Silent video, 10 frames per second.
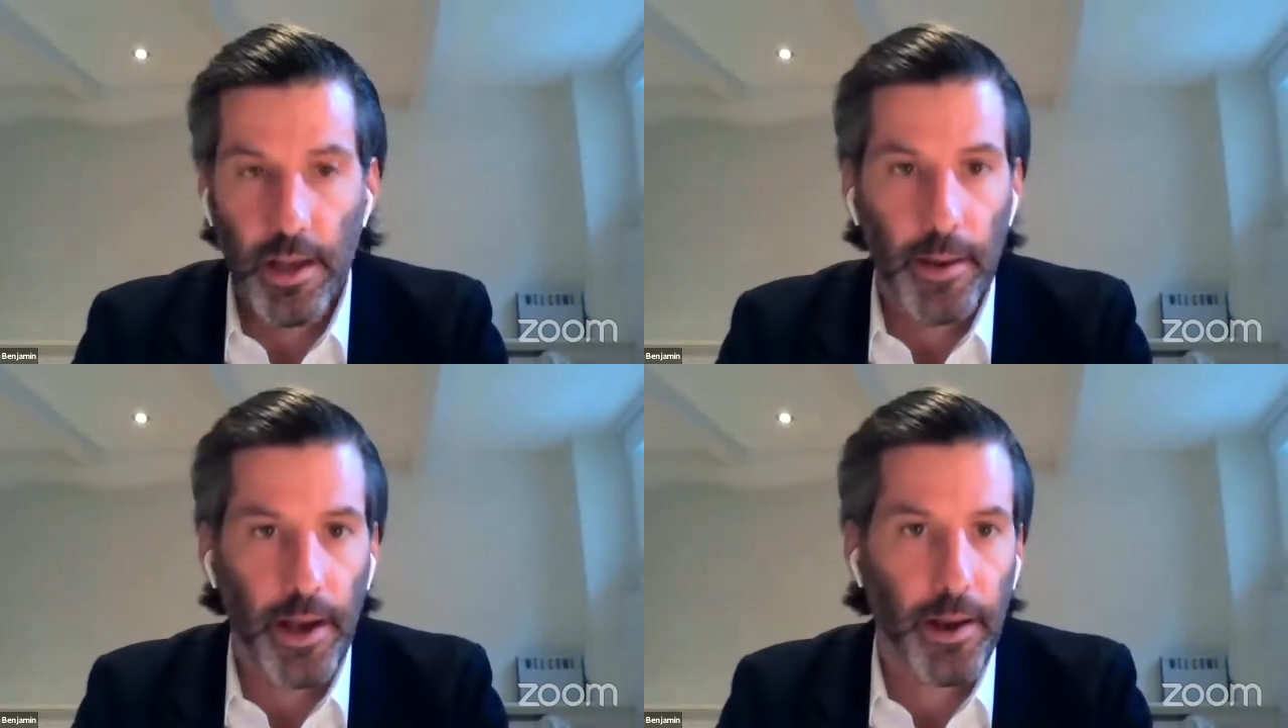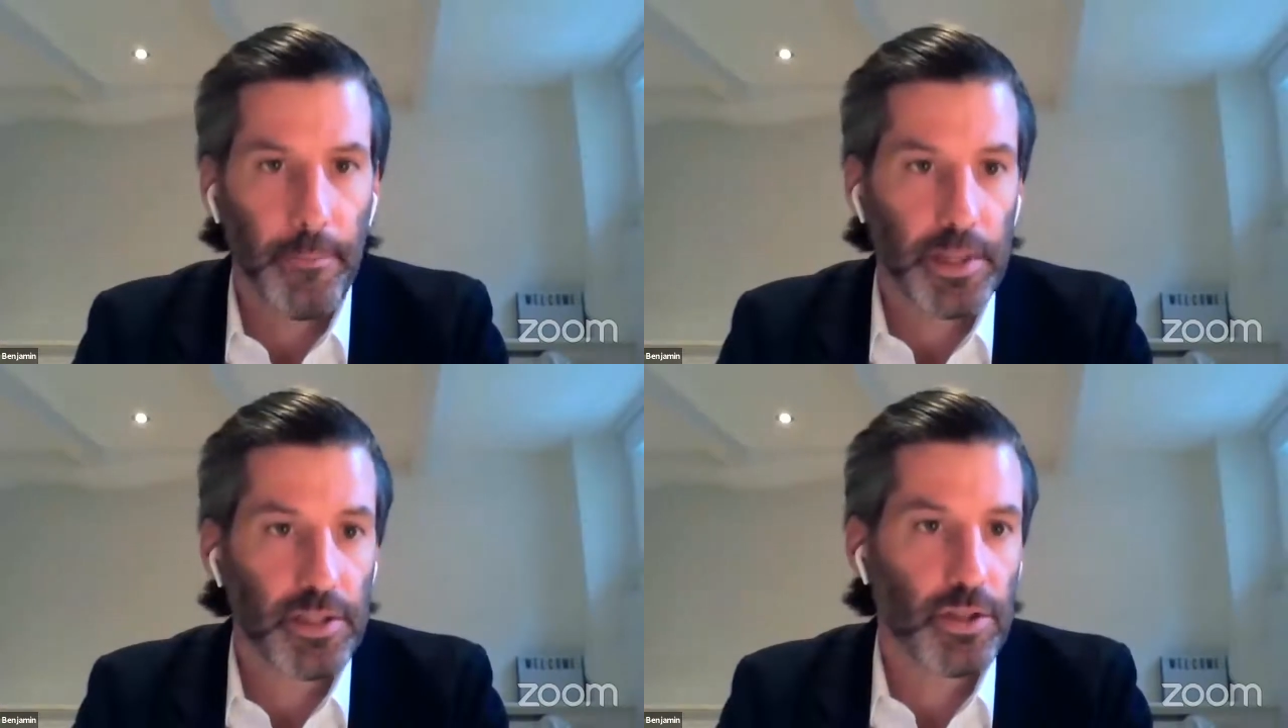
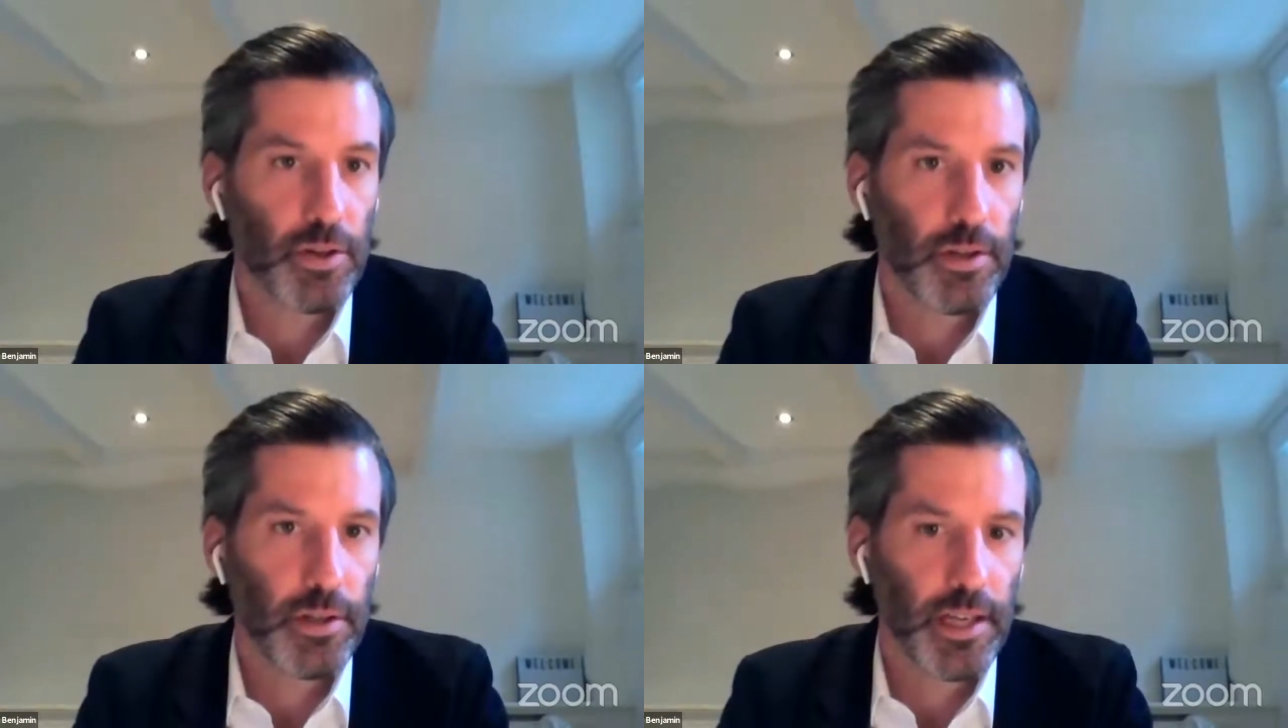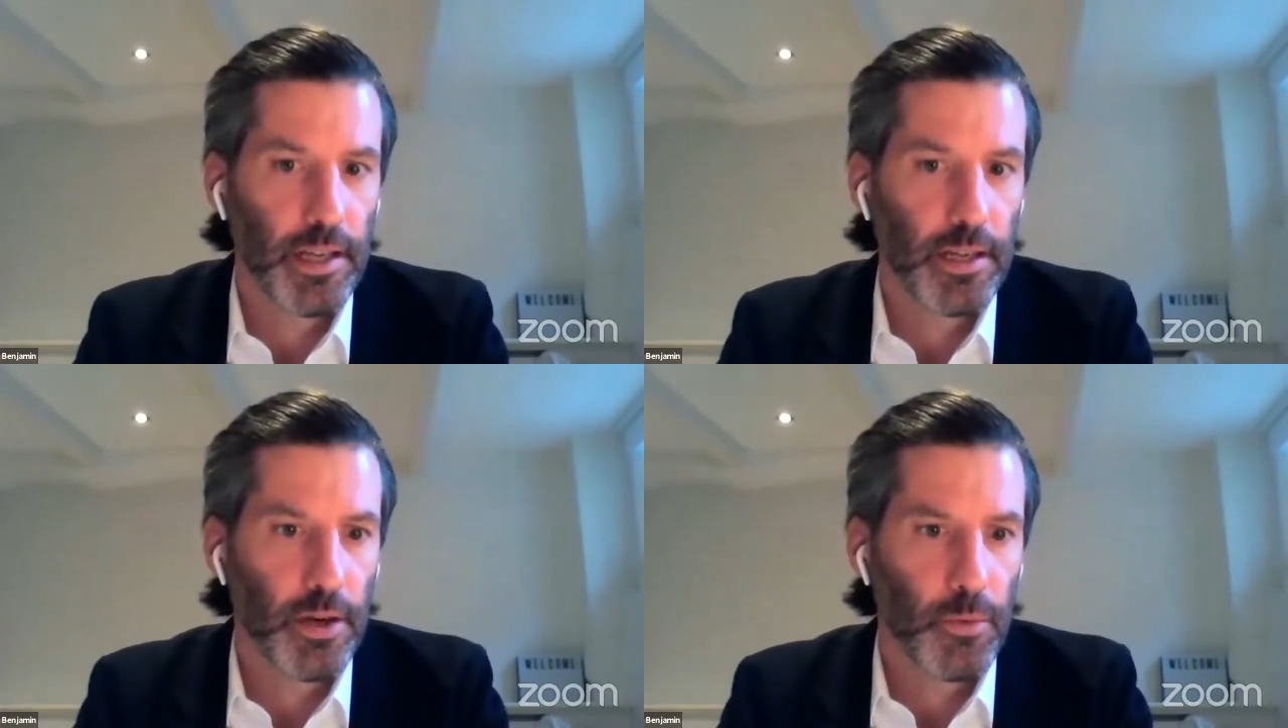But
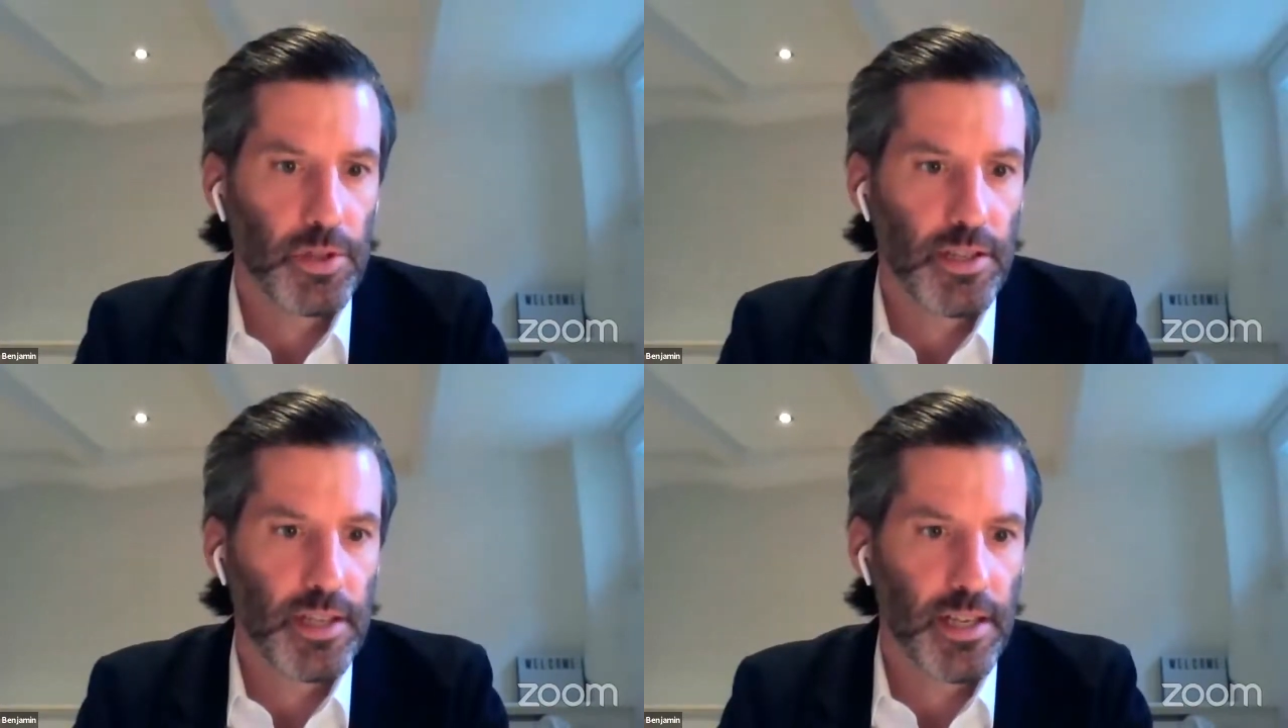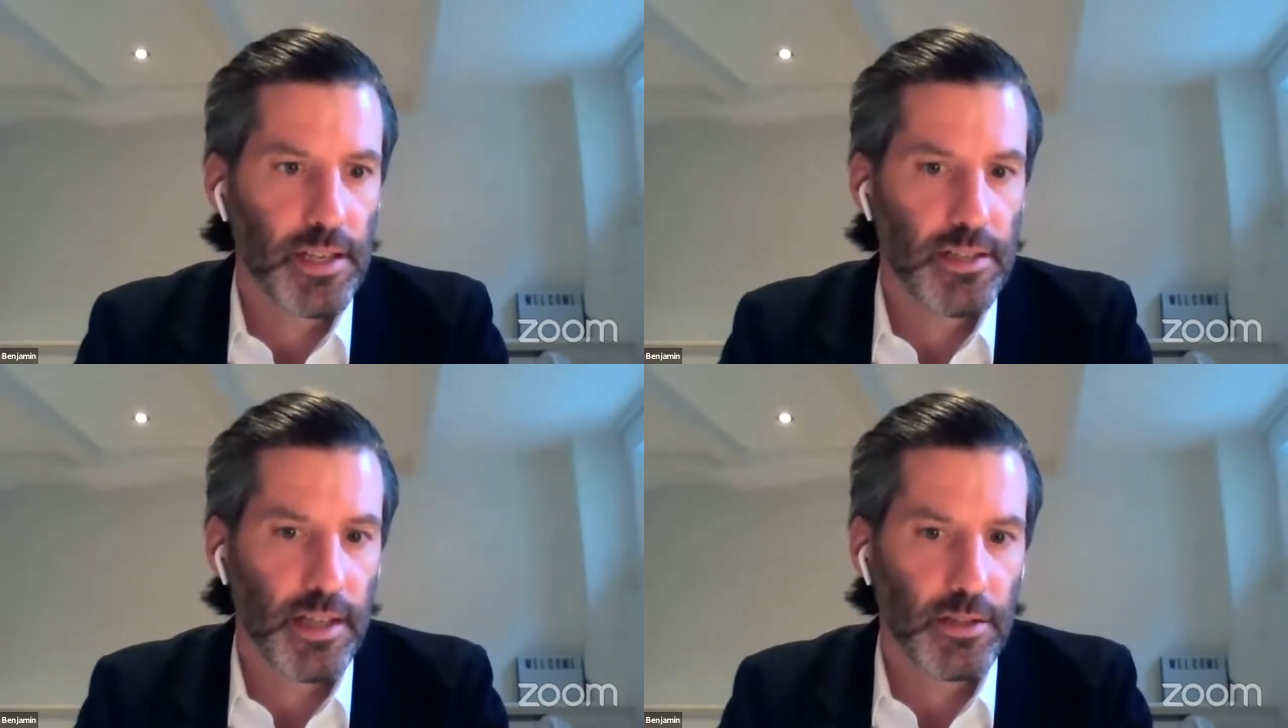certainly, we're seeing
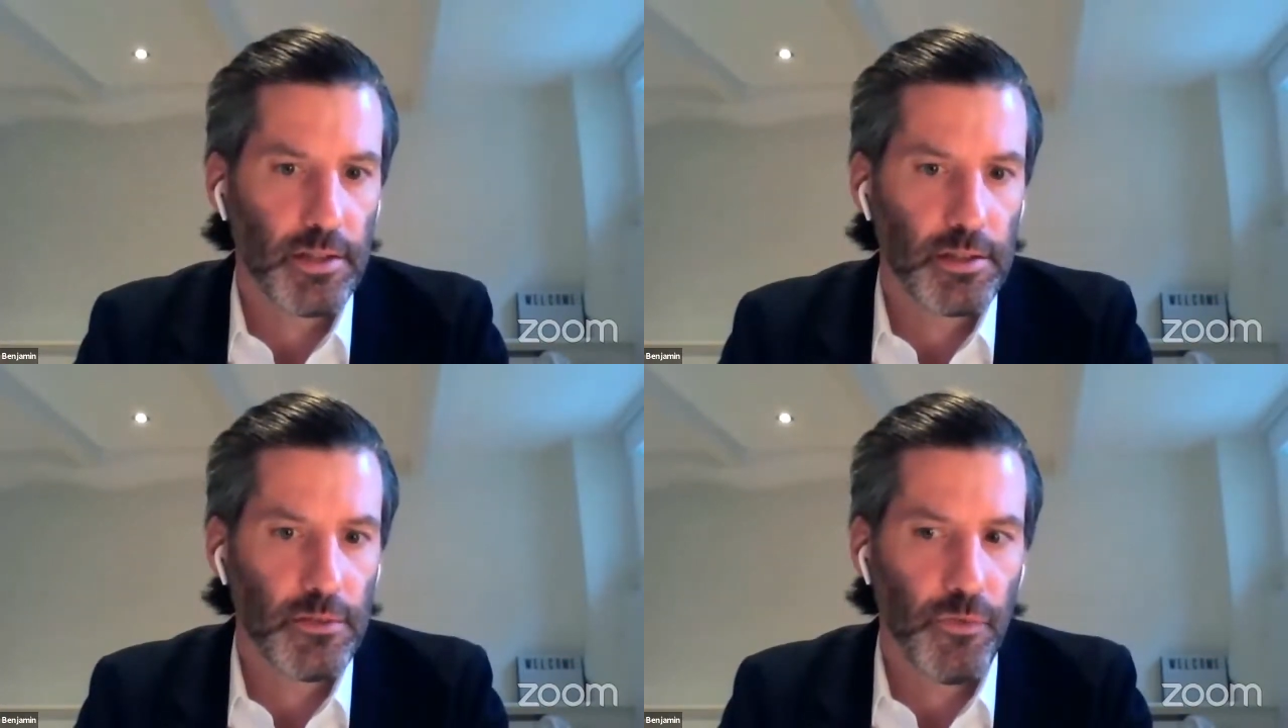signals